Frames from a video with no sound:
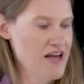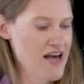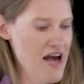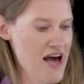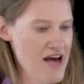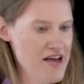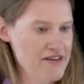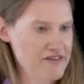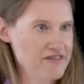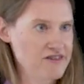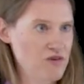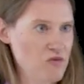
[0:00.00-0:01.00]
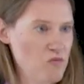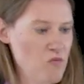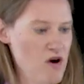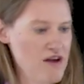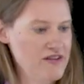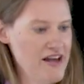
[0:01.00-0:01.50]
has
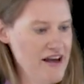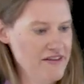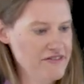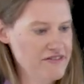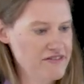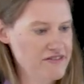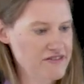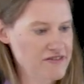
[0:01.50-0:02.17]
1 s